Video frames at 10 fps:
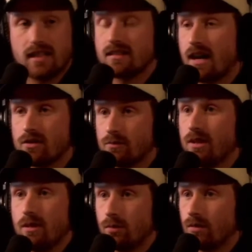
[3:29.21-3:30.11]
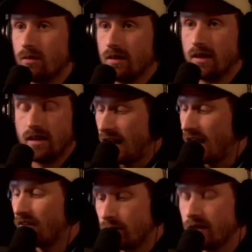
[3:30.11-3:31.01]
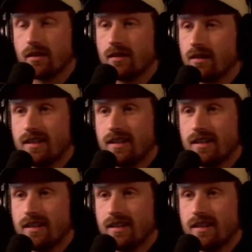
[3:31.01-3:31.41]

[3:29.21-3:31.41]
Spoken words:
10,000 people and have beer.